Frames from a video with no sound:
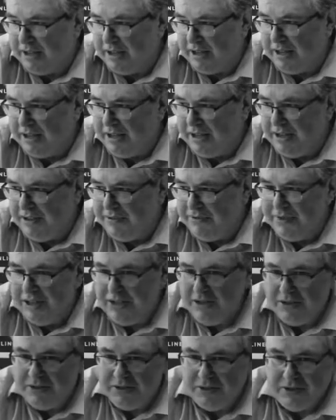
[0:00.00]
a
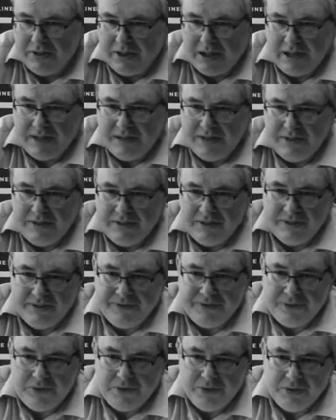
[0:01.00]
vehicle and
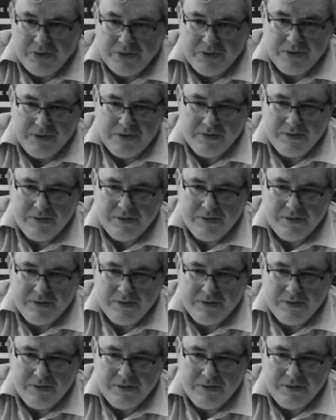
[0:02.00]
for